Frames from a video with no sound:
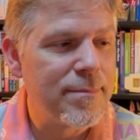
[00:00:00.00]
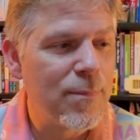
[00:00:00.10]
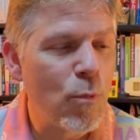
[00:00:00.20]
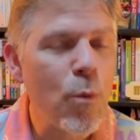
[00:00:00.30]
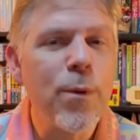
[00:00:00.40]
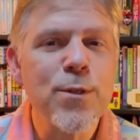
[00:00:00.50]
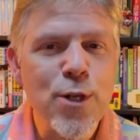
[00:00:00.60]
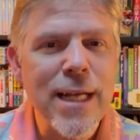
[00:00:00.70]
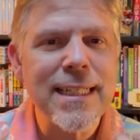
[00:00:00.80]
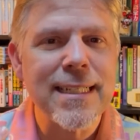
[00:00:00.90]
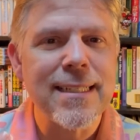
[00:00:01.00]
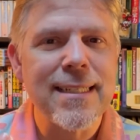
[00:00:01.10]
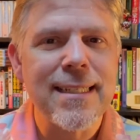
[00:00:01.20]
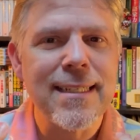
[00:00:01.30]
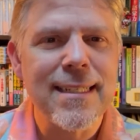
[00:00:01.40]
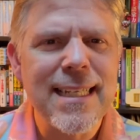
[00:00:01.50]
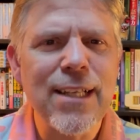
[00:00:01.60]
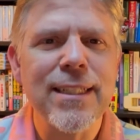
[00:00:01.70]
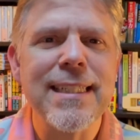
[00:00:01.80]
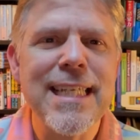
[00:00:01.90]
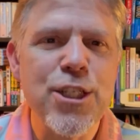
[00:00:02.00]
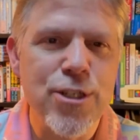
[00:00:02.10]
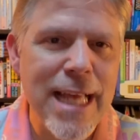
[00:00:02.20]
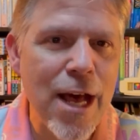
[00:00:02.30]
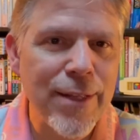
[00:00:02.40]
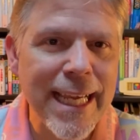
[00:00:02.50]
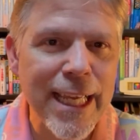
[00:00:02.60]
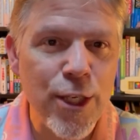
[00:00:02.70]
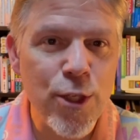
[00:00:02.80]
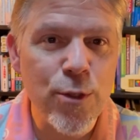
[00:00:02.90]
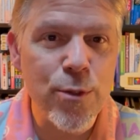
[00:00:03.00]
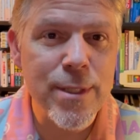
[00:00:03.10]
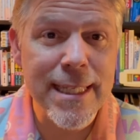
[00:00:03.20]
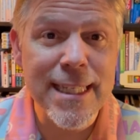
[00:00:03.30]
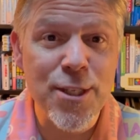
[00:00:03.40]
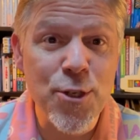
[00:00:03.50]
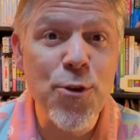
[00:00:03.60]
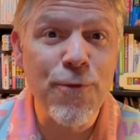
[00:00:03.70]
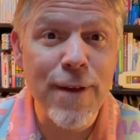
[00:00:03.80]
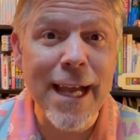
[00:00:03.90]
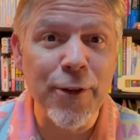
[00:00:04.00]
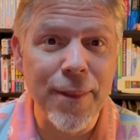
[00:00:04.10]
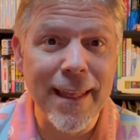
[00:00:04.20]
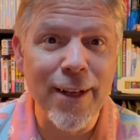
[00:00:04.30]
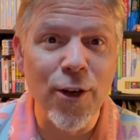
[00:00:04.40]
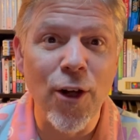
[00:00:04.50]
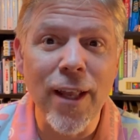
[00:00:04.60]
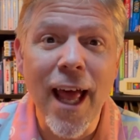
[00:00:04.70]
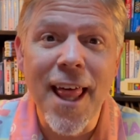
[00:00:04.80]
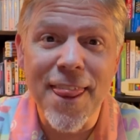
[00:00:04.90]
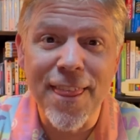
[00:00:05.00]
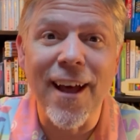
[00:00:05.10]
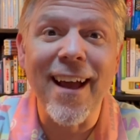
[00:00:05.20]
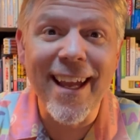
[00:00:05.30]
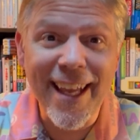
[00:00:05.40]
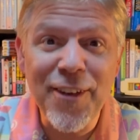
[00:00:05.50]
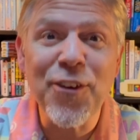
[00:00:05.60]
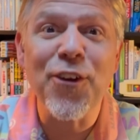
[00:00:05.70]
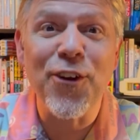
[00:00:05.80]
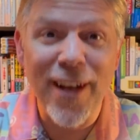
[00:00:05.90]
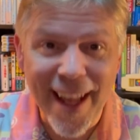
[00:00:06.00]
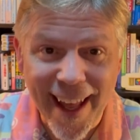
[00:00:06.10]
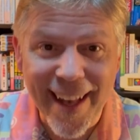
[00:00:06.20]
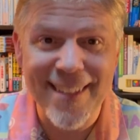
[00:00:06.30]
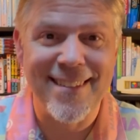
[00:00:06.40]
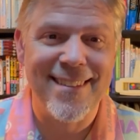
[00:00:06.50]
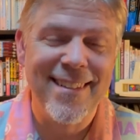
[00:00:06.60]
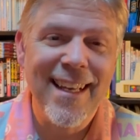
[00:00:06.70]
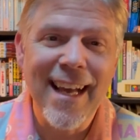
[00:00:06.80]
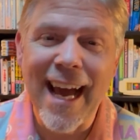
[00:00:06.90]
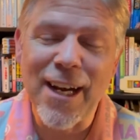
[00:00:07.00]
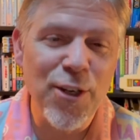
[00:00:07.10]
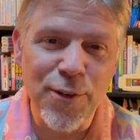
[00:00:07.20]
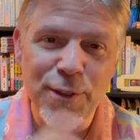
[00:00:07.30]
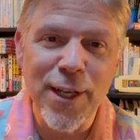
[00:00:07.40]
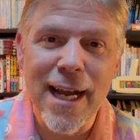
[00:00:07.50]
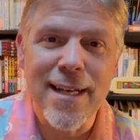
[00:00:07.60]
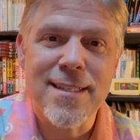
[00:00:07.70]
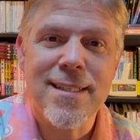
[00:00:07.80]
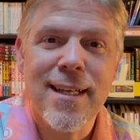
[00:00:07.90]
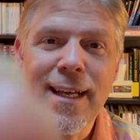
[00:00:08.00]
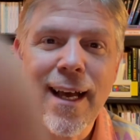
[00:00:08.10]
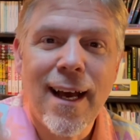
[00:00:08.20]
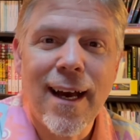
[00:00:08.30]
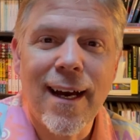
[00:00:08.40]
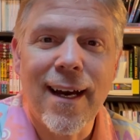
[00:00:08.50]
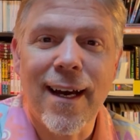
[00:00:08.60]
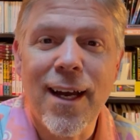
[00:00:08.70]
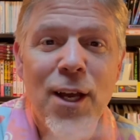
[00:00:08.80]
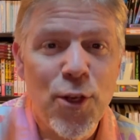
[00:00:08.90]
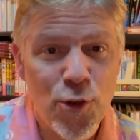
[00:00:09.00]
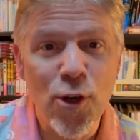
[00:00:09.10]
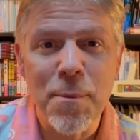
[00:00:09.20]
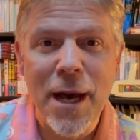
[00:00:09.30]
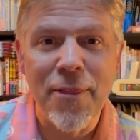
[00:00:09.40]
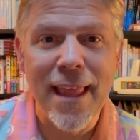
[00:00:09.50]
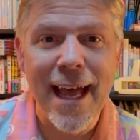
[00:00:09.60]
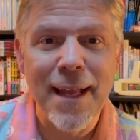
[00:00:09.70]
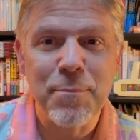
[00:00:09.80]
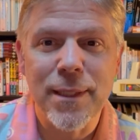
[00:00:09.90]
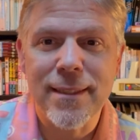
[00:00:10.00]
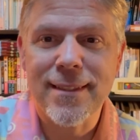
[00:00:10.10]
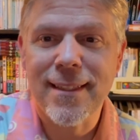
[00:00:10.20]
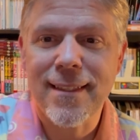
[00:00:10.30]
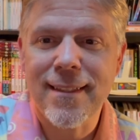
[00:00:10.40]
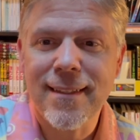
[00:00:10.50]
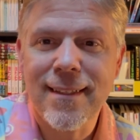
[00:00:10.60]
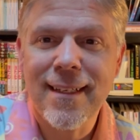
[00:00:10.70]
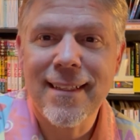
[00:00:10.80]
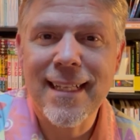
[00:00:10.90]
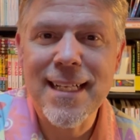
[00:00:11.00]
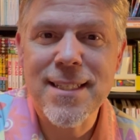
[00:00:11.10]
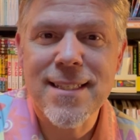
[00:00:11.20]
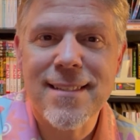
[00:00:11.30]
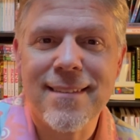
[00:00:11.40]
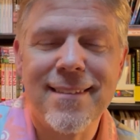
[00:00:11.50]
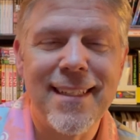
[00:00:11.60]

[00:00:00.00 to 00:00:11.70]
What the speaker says: we were trying to tell the teachers how they can use this newfangled thing called the internet. I don't know if you guys know about that, but that's